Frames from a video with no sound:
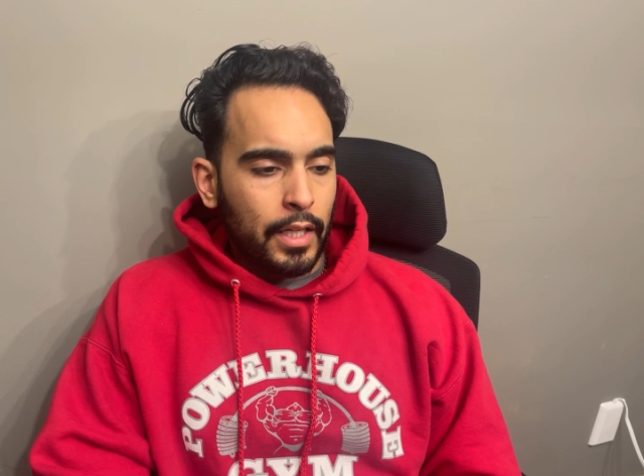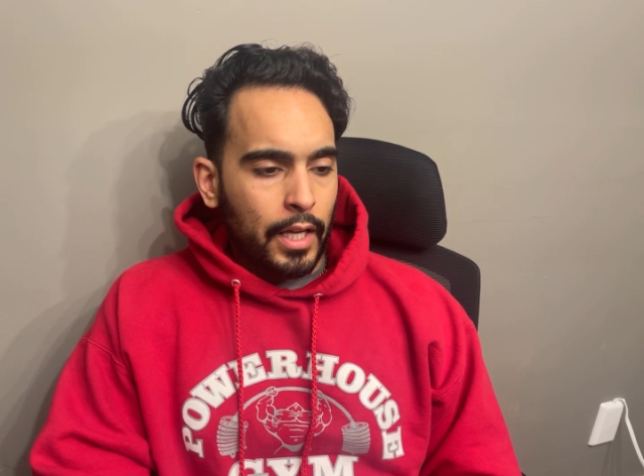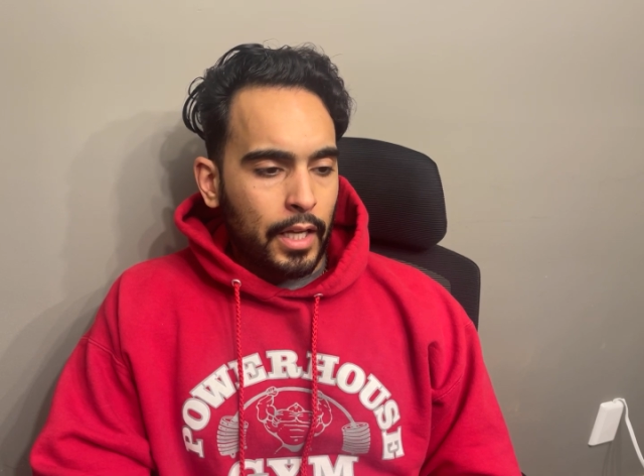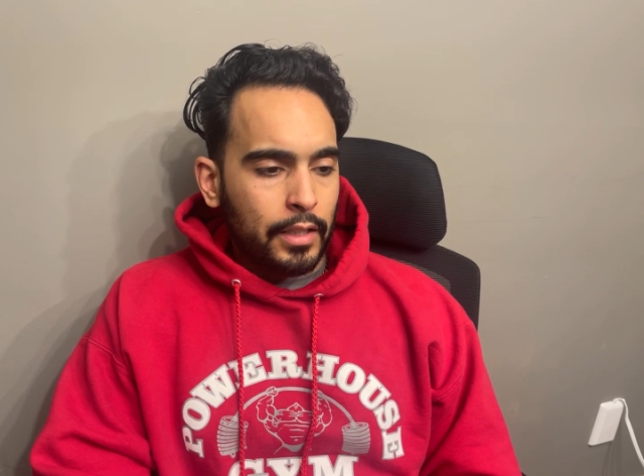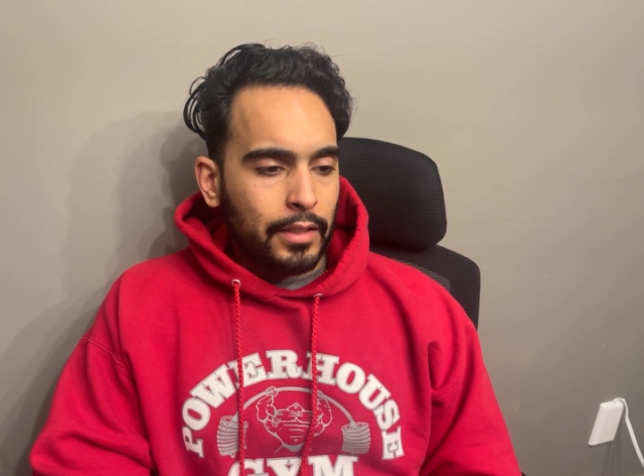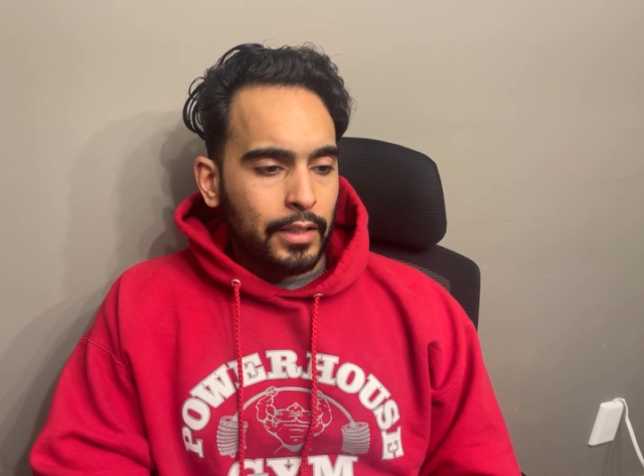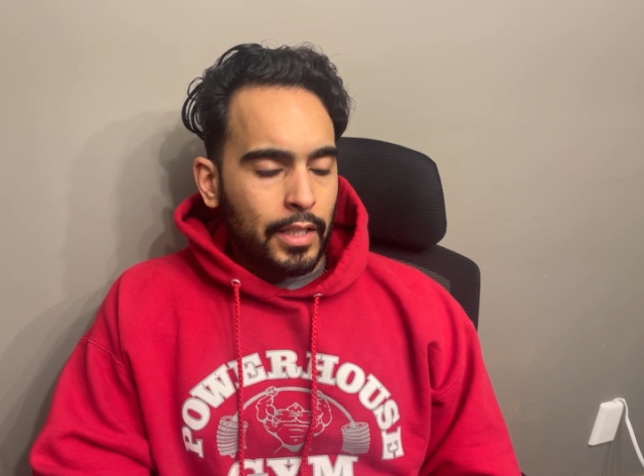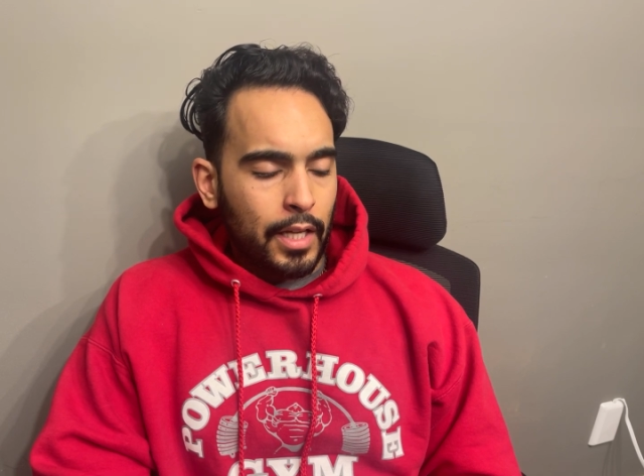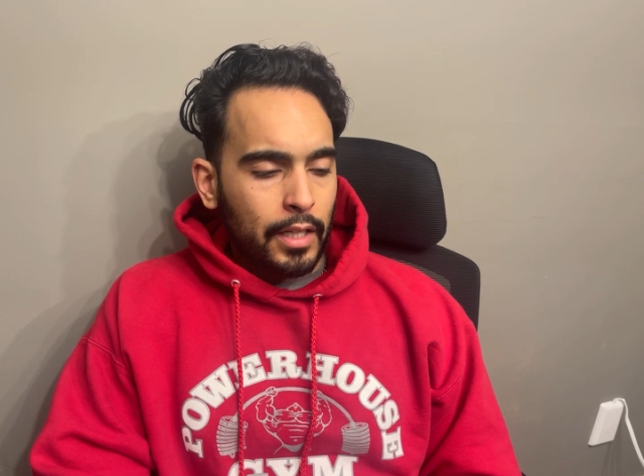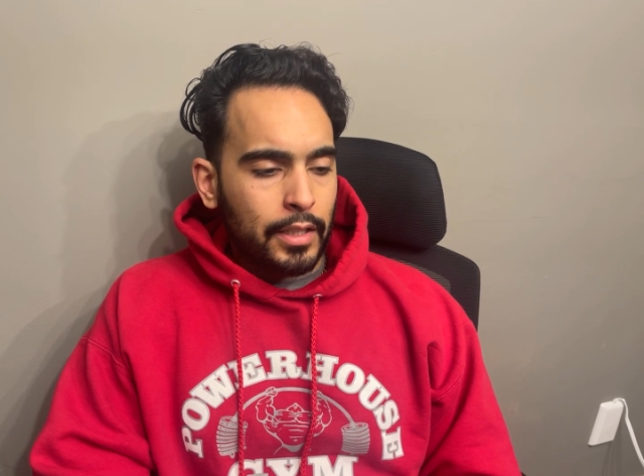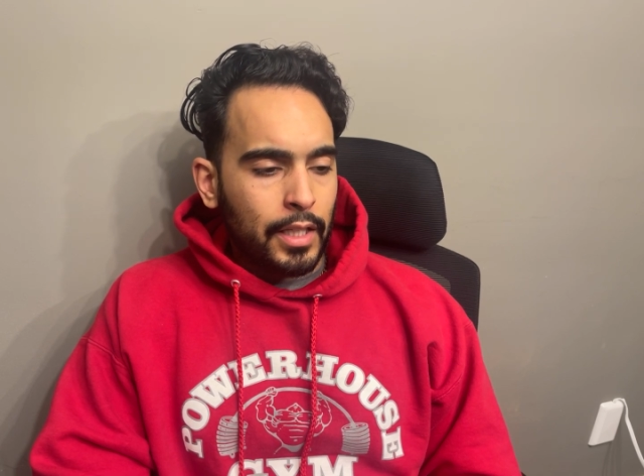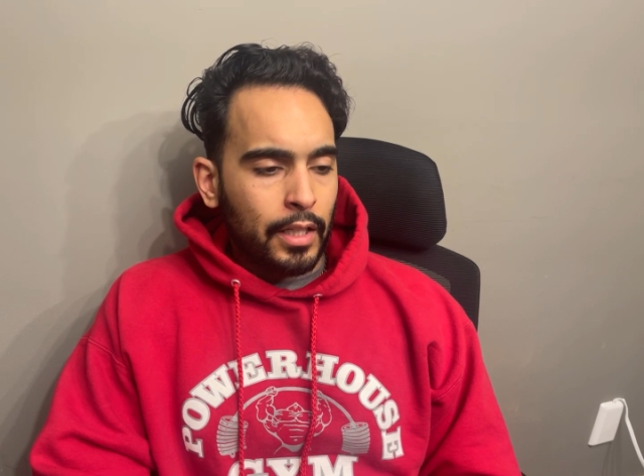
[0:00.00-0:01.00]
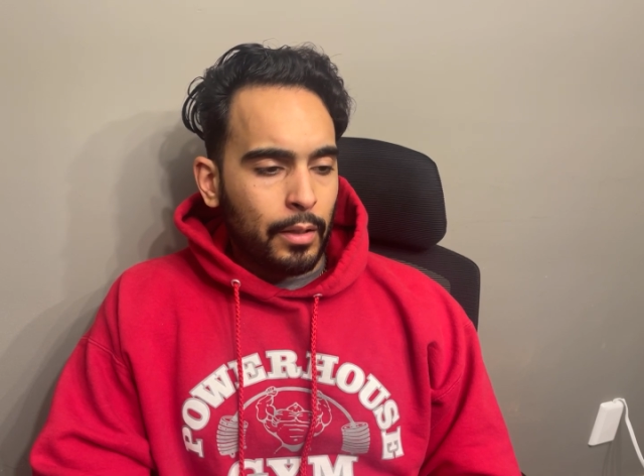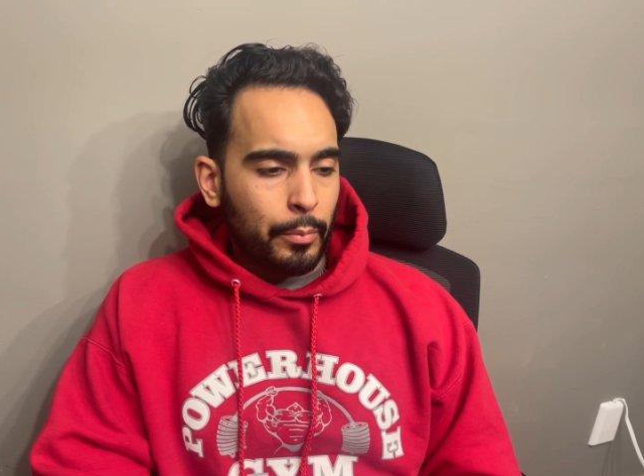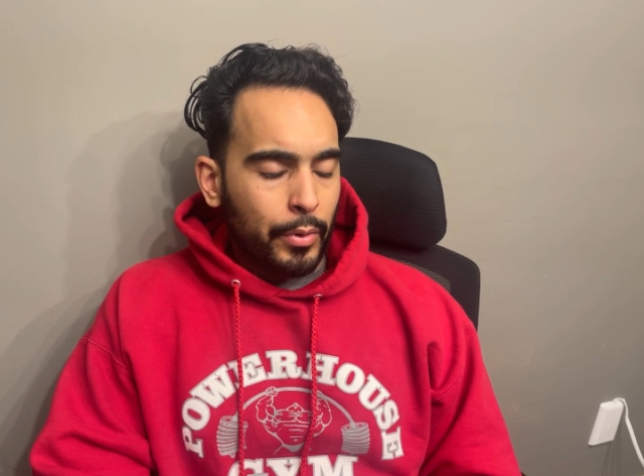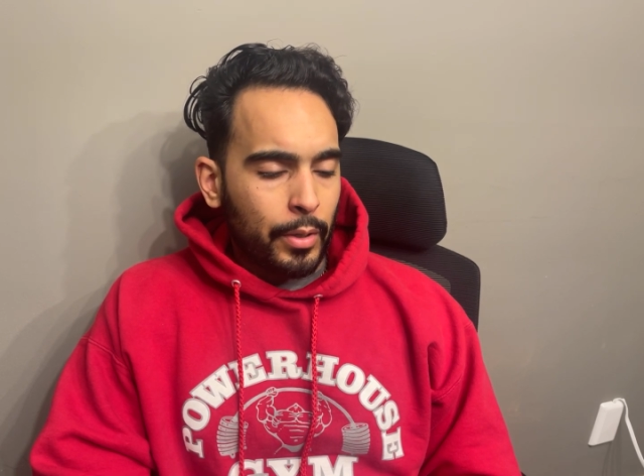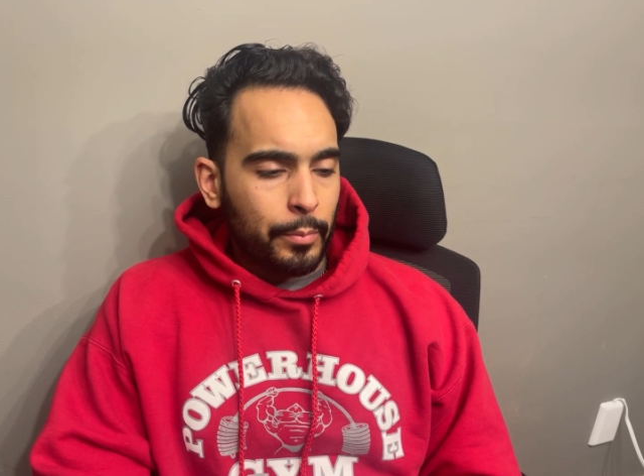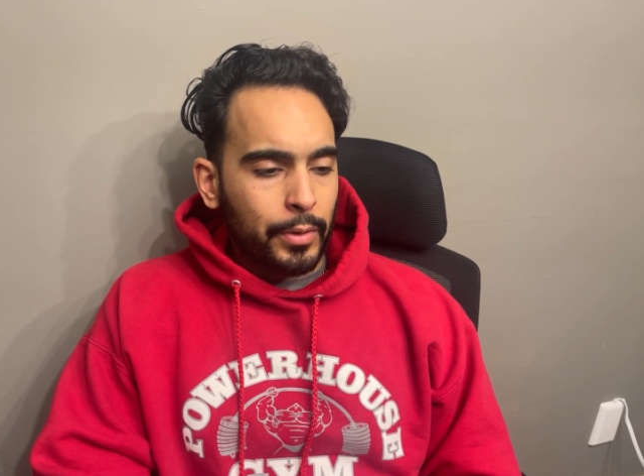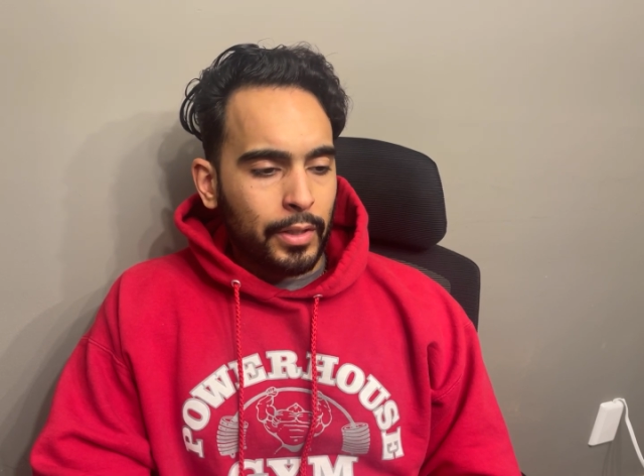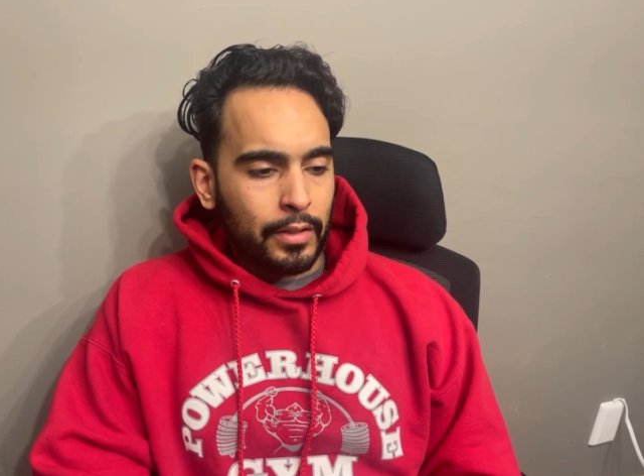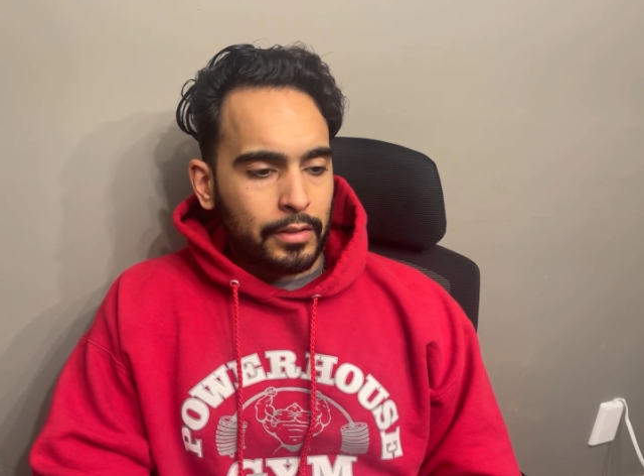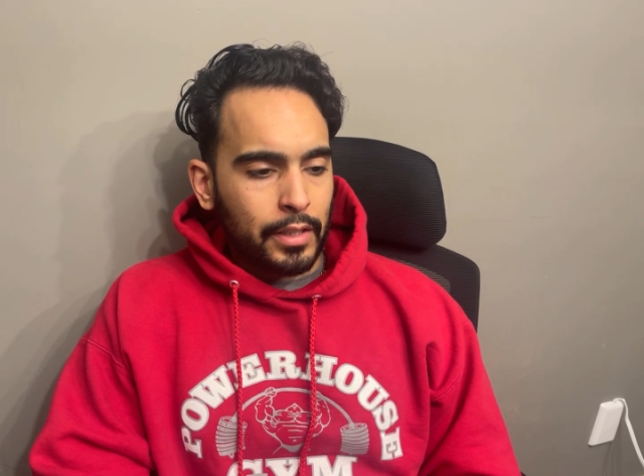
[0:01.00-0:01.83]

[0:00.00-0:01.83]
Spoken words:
And yeah, getting a pump and things